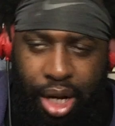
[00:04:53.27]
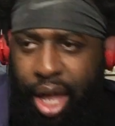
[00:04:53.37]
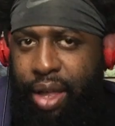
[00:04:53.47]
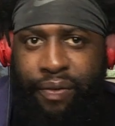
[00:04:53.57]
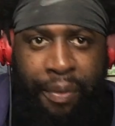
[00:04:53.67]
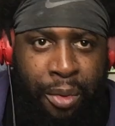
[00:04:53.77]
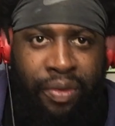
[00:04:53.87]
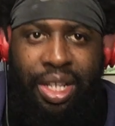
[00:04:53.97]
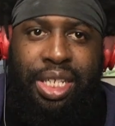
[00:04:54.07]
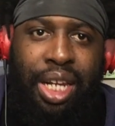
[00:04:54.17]
Like if a
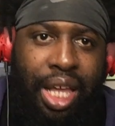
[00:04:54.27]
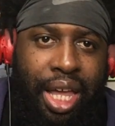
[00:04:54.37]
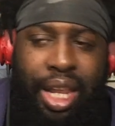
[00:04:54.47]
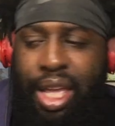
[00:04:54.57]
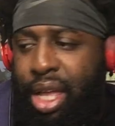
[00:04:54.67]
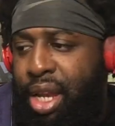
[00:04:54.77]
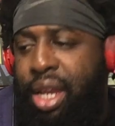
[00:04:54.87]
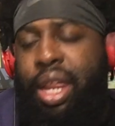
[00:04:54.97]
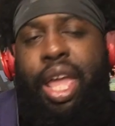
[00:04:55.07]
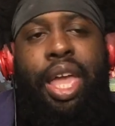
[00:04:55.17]
movie doesn't land the
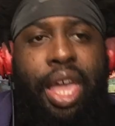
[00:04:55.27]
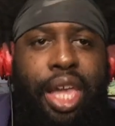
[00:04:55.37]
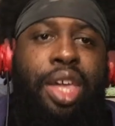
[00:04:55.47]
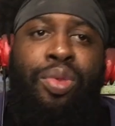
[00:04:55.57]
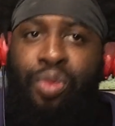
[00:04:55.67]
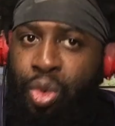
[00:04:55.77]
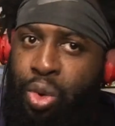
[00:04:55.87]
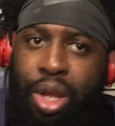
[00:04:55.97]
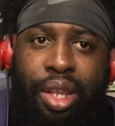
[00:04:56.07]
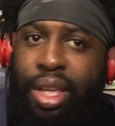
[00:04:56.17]
ending, it can
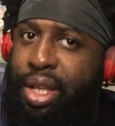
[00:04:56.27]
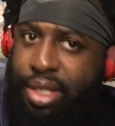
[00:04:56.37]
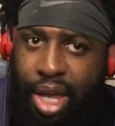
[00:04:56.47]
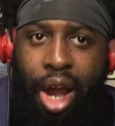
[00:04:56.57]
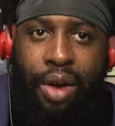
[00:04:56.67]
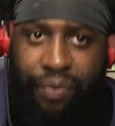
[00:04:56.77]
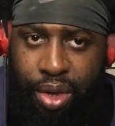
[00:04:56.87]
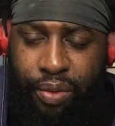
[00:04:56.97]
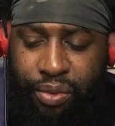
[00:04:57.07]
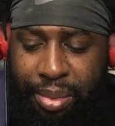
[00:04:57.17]
ruin the entire
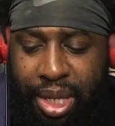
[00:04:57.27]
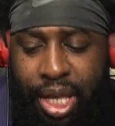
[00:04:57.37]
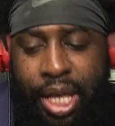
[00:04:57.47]
film for me.